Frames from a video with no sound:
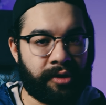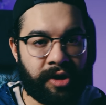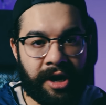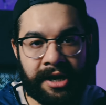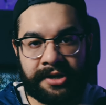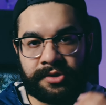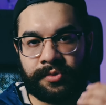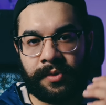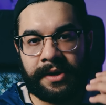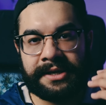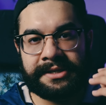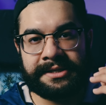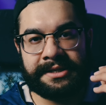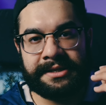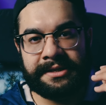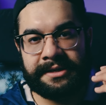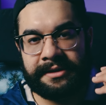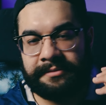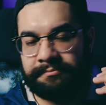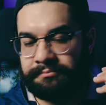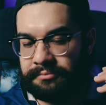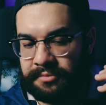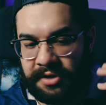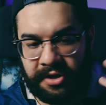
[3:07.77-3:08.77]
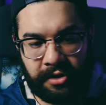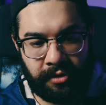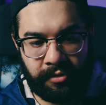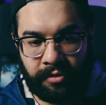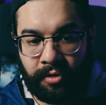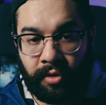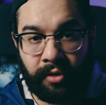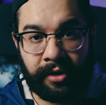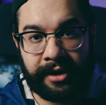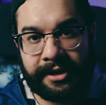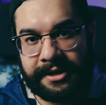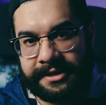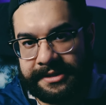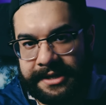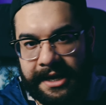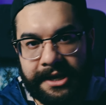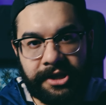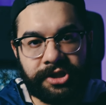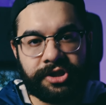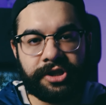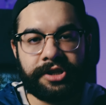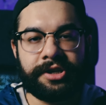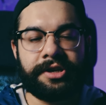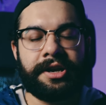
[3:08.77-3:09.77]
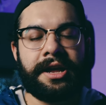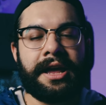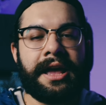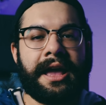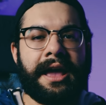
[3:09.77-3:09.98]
XYZ, organization?